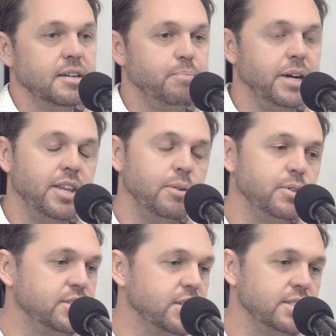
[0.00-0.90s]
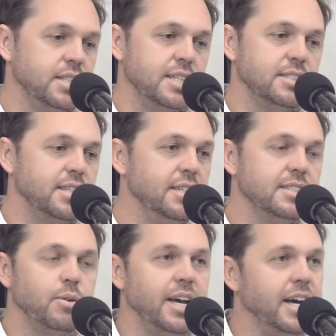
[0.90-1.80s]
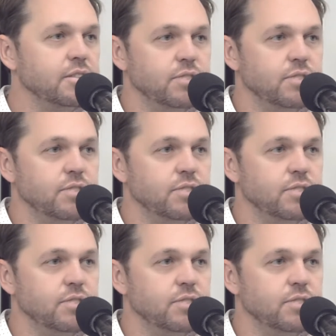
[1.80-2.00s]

But there was just these things that were out of